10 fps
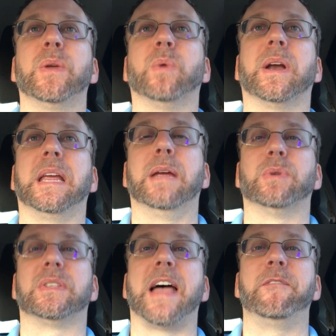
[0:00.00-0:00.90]
where he
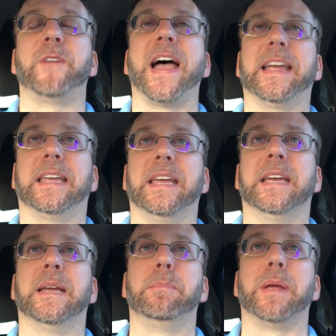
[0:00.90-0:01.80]
was that fat
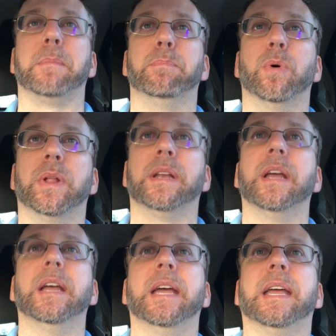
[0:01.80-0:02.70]
kid being bullied,
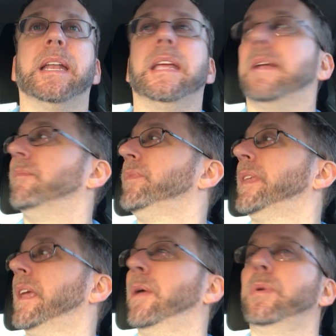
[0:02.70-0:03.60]
and
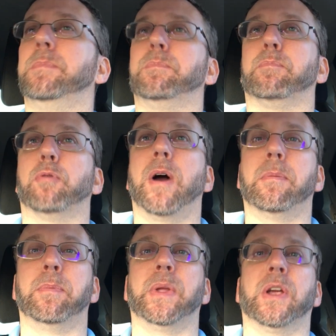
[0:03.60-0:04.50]
it would
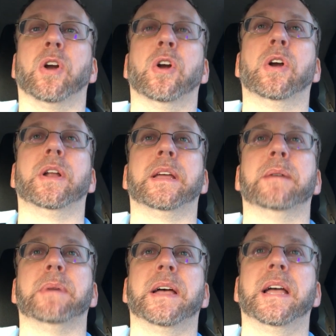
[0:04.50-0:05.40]
probably hurt
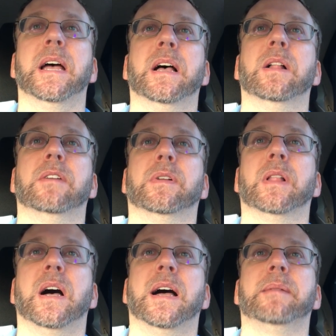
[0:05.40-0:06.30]
him a hell of a
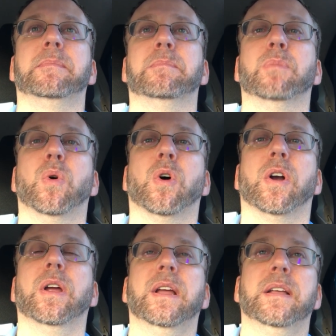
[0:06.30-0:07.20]
lot
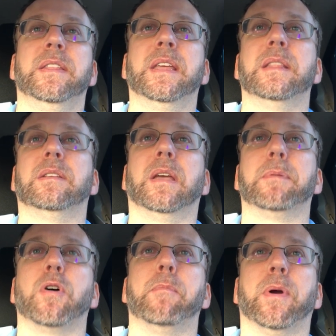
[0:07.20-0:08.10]
more than the
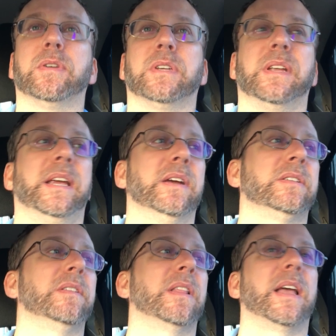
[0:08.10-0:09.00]
typical person to hear
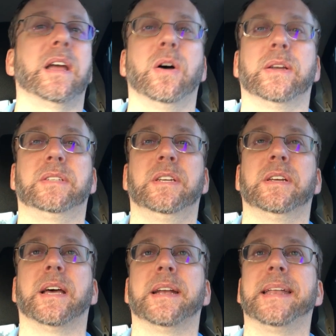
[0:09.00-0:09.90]
something like, oh, I see
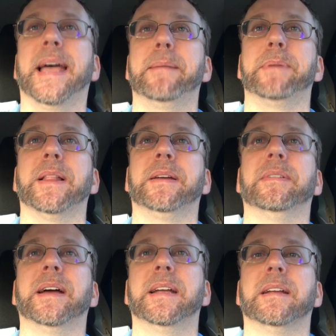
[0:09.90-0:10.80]
you got a dad belly,
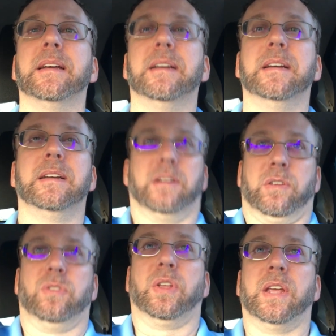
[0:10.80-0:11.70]
right?
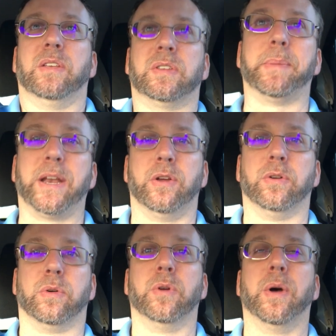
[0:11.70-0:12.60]
To somebody
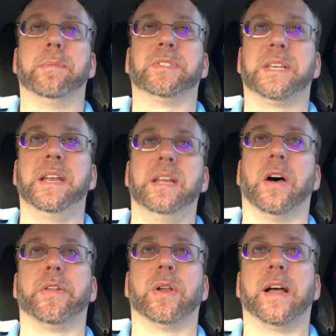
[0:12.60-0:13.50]
who grew up skinny
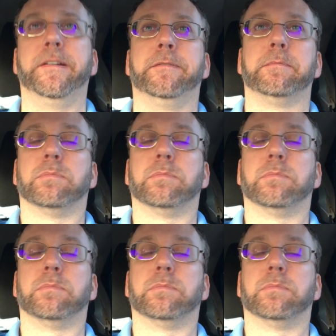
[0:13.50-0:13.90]
all their life,